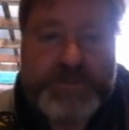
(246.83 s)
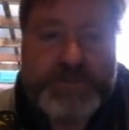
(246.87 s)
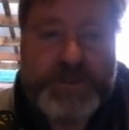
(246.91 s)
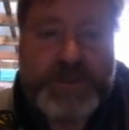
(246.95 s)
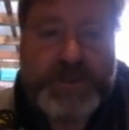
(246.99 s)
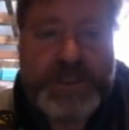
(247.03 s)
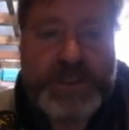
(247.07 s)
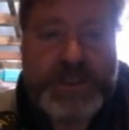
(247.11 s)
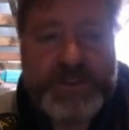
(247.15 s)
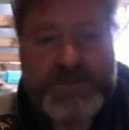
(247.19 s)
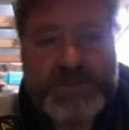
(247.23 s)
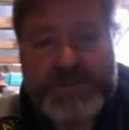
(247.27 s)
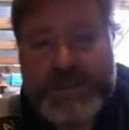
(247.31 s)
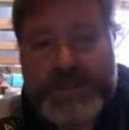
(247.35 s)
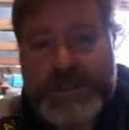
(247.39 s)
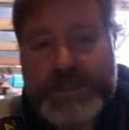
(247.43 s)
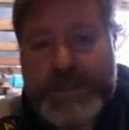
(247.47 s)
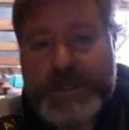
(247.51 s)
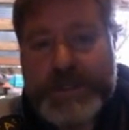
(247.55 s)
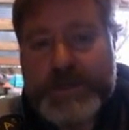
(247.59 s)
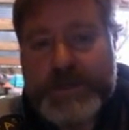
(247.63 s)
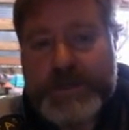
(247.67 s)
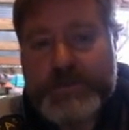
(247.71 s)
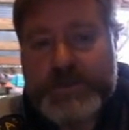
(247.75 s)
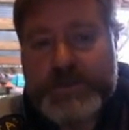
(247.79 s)
So
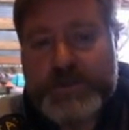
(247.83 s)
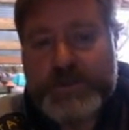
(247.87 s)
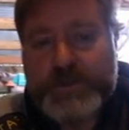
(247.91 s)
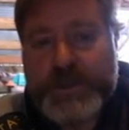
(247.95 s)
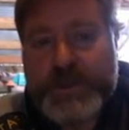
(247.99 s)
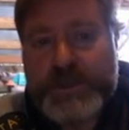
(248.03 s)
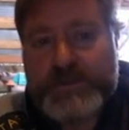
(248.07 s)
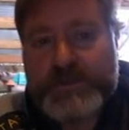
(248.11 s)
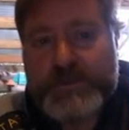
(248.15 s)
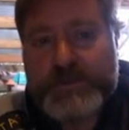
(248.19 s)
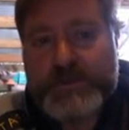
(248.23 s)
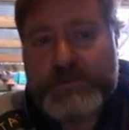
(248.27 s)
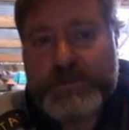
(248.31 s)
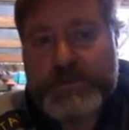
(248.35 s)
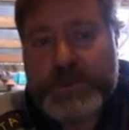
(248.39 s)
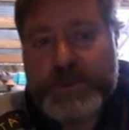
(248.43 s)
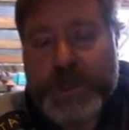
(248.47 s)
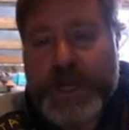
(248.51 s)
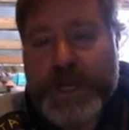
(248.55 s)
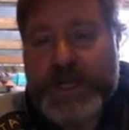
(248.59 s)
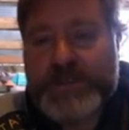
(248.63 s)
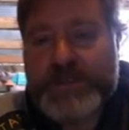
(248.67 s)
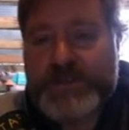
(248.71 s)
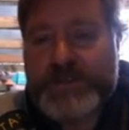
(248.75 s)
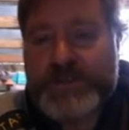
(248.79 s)
we talked about
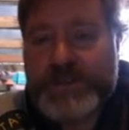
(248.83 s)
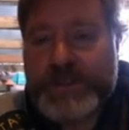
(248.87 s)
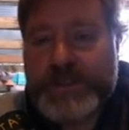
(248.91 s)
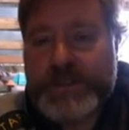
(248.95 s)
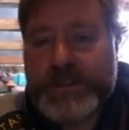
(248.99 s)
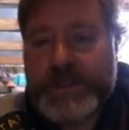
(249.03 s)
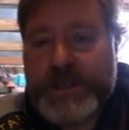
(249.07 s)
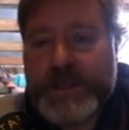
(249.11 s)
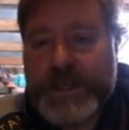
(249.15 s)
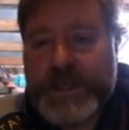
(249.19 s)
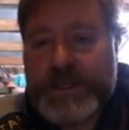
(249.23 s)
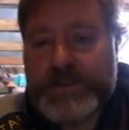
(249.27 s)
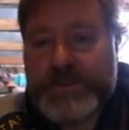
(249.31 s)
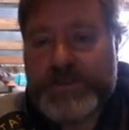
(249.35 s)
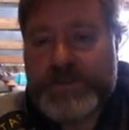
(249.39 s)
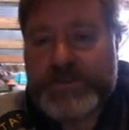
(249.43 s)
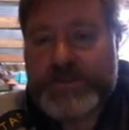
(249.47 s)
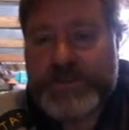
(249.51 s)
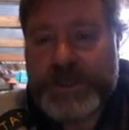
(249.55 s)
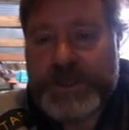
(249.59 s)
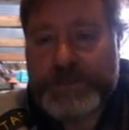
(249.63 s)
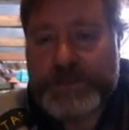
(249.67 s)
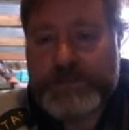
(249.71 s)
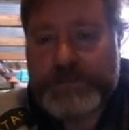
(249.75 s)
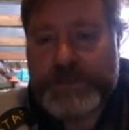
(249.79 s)
light as
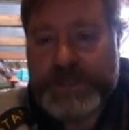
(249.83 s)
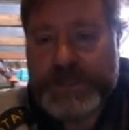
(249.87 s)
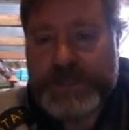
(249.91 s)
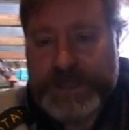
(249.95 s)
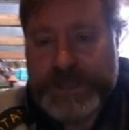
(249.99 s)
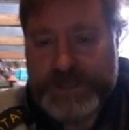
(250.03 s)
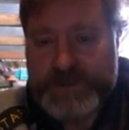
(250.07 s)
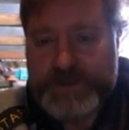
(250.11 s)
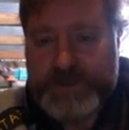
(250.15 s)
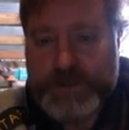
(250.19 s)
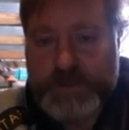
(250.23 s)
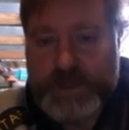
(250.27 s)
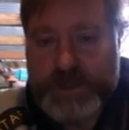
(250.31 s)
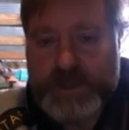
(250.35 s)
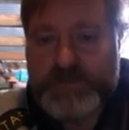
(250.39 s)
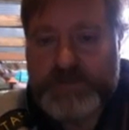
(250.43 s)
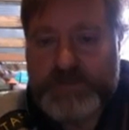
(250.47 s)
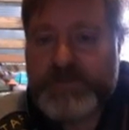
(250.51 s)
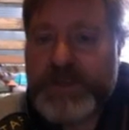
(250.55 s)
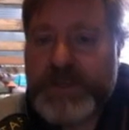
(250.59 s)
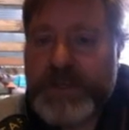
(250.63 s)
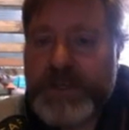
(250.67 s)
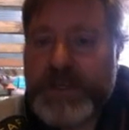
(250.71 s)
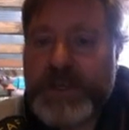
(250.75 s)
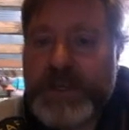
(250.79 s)
an energy
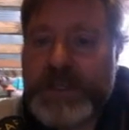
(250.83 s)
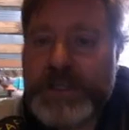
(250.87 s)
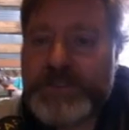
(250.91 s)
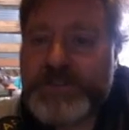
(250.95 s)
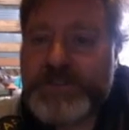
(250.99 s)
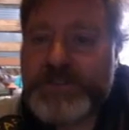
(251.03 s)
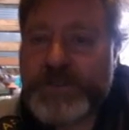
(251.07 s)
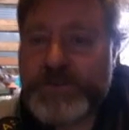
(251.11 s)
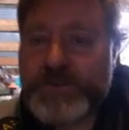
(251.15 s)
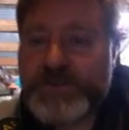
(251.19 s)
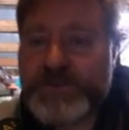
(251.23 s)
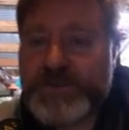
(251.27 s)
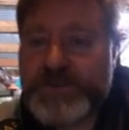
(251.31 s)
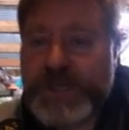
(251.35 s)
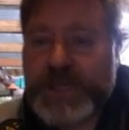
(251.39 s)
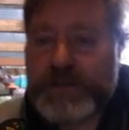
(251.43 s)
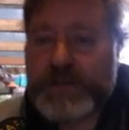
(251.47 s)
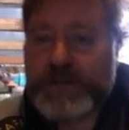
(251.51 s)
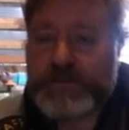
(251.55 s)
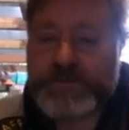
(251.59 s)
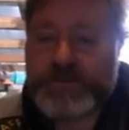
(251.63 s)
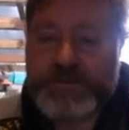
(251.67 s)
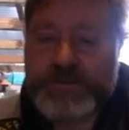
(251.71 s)
wave, and so is sound.